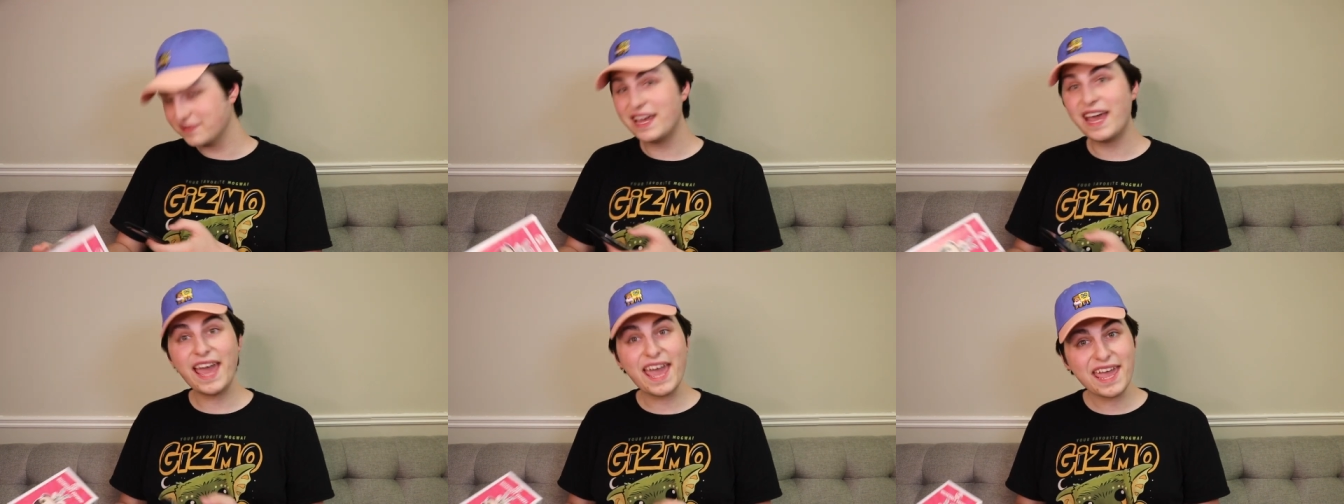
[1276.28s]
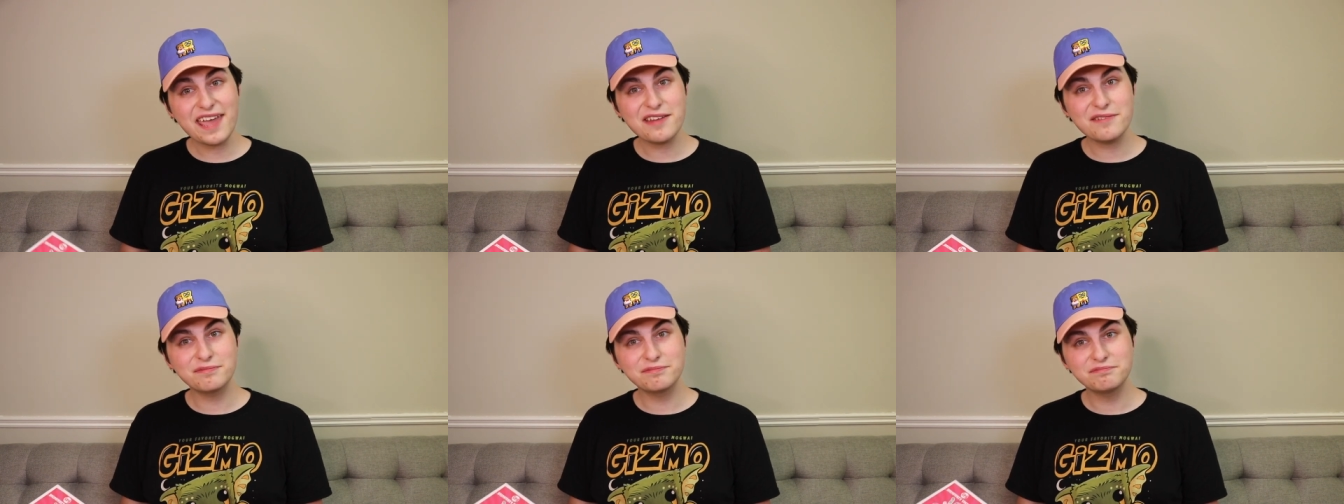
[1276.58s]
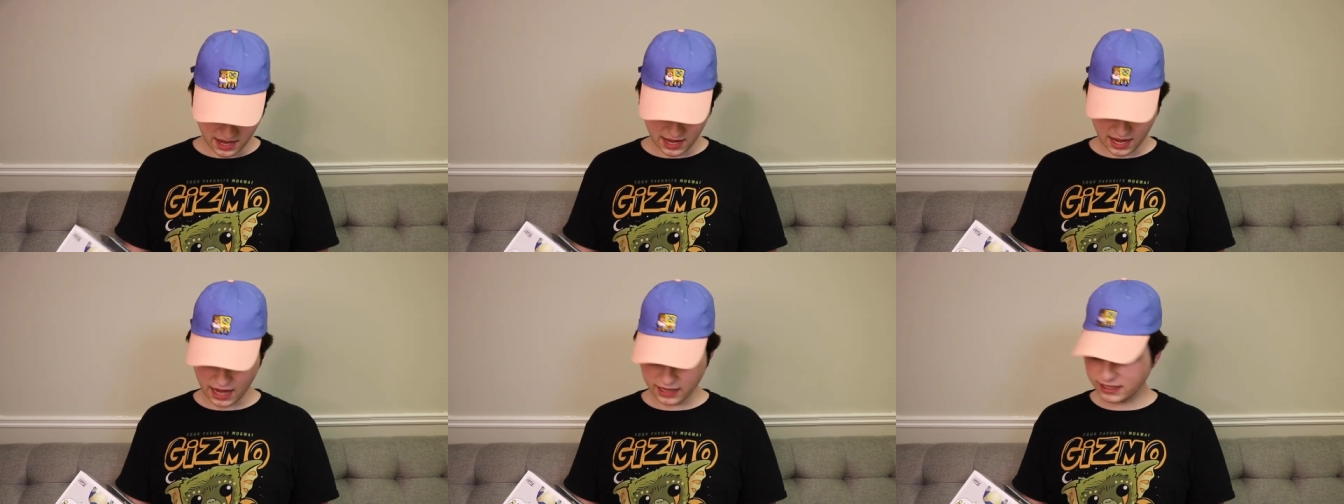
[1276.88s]
$8.
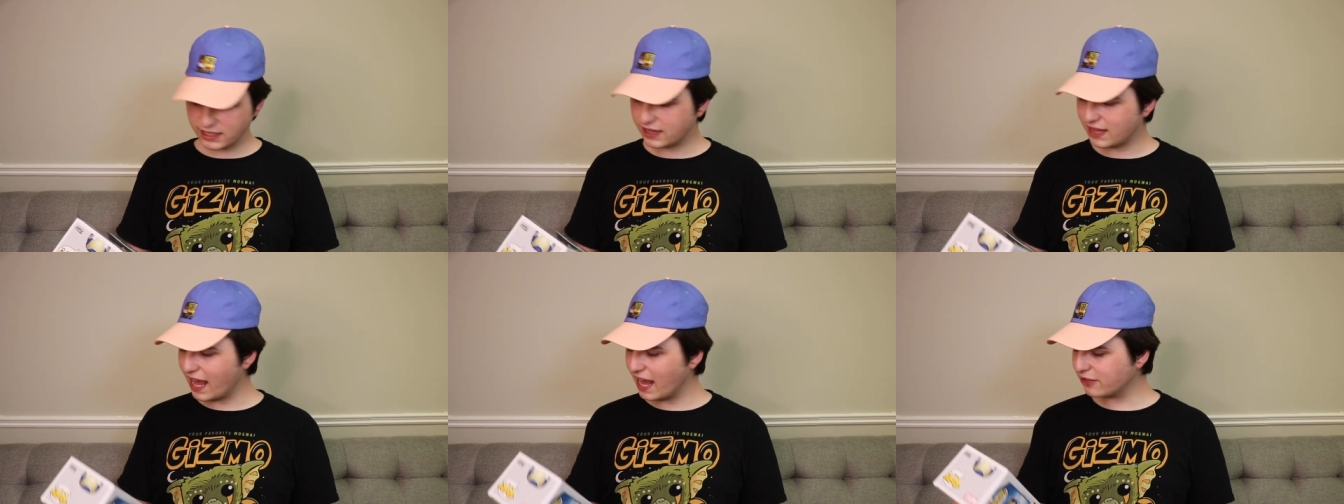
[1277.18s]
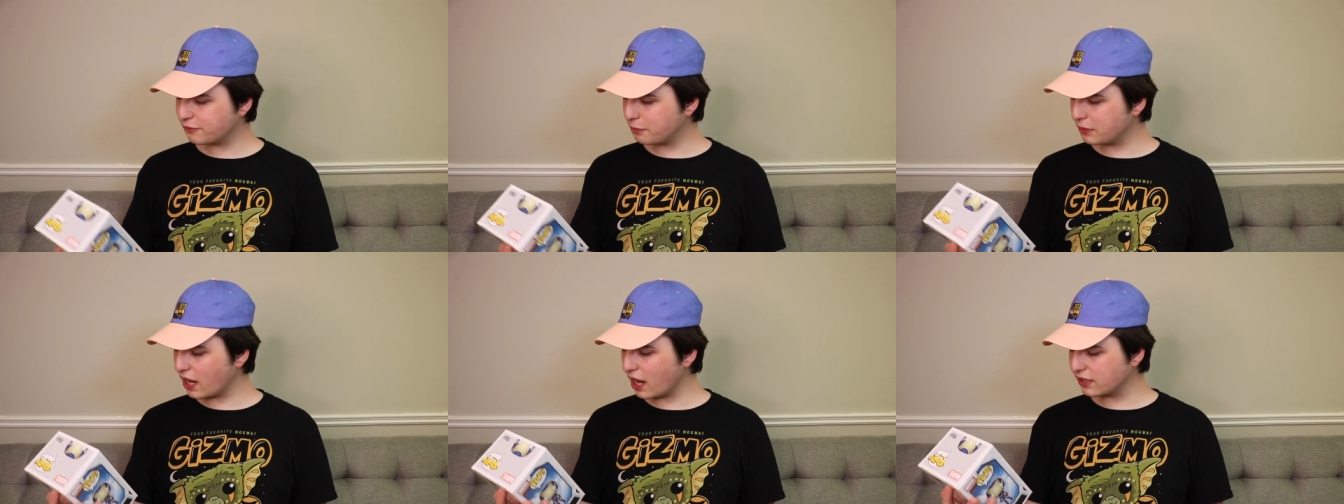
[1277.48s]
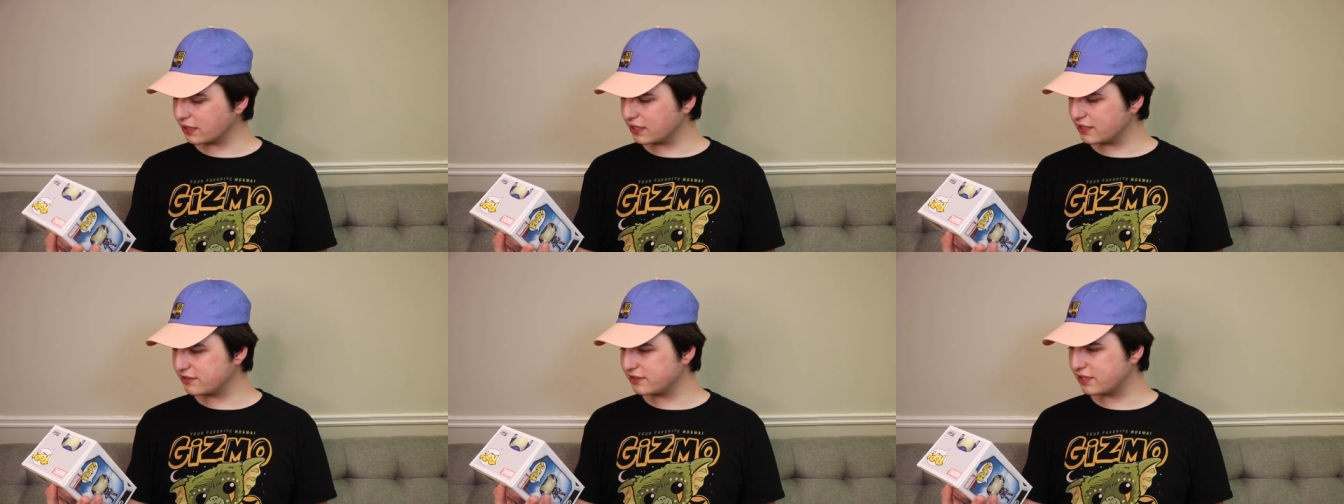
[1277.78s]
And then last but
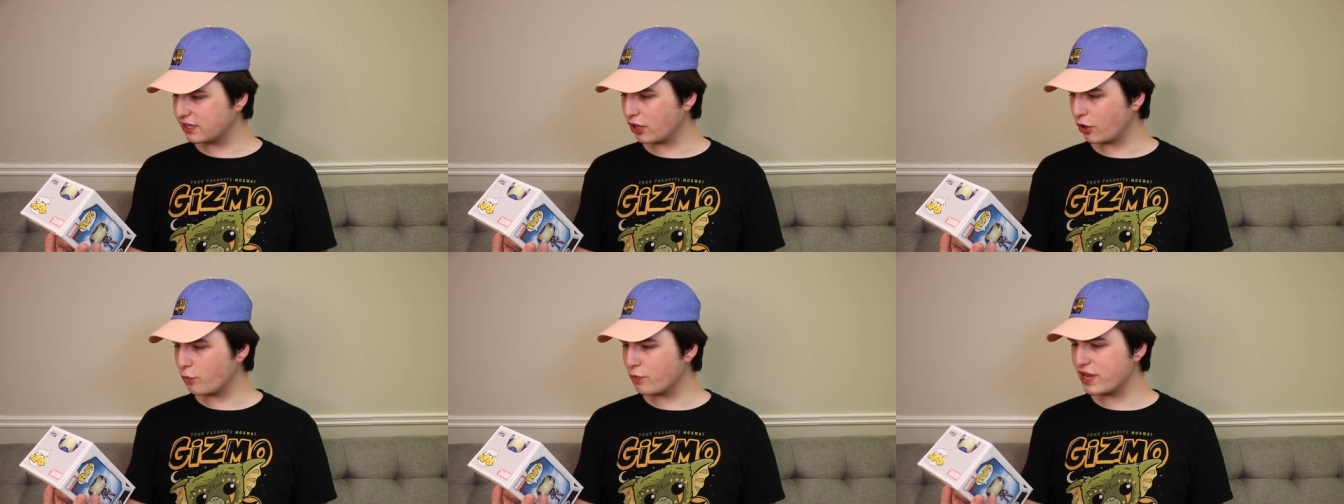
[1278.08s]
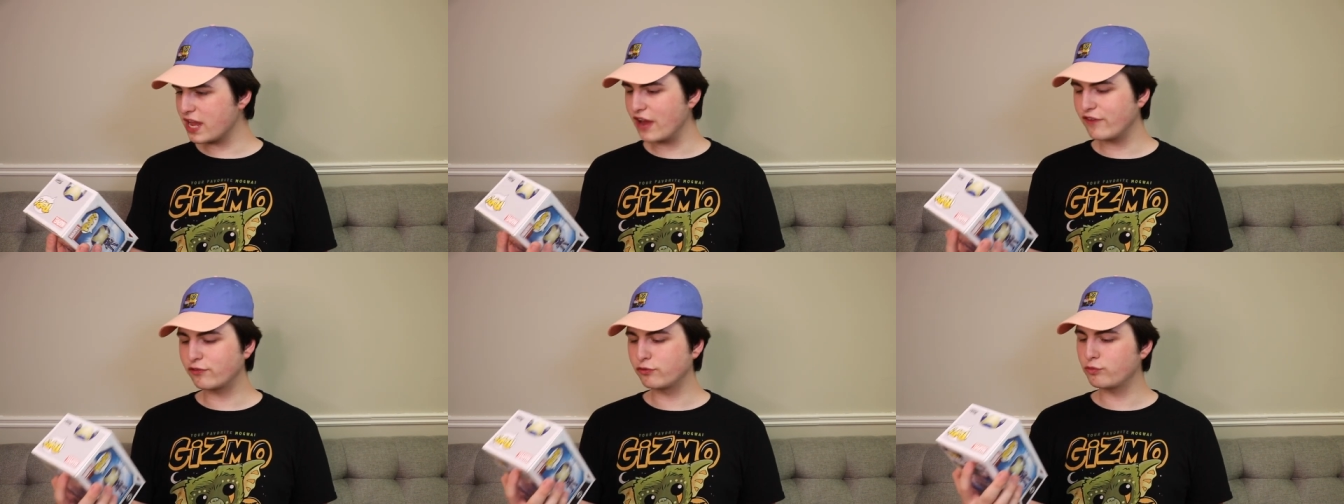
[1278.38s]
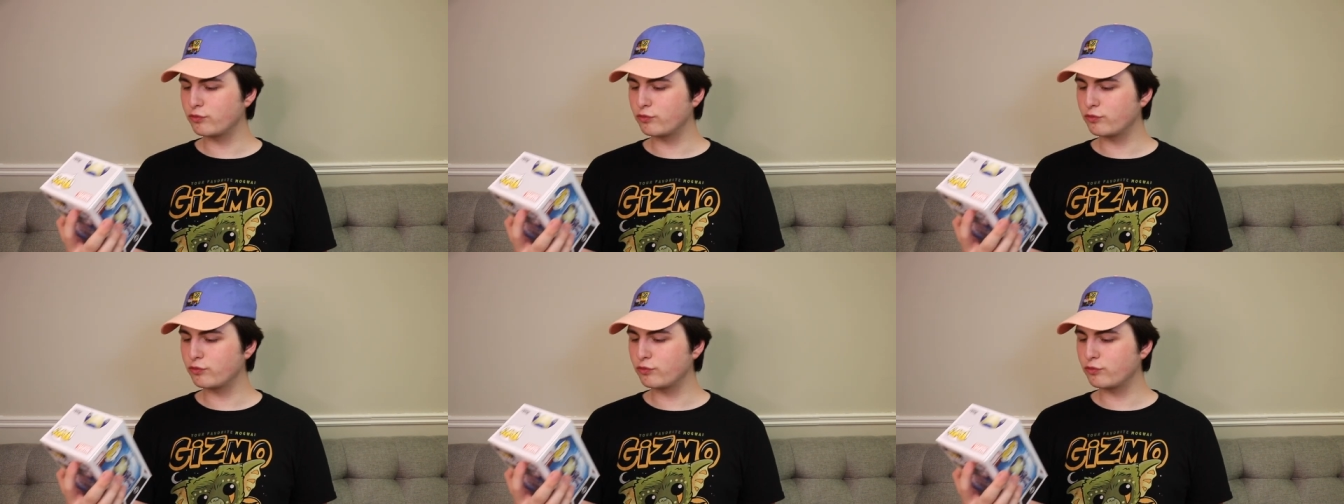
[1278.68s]
not least here, we have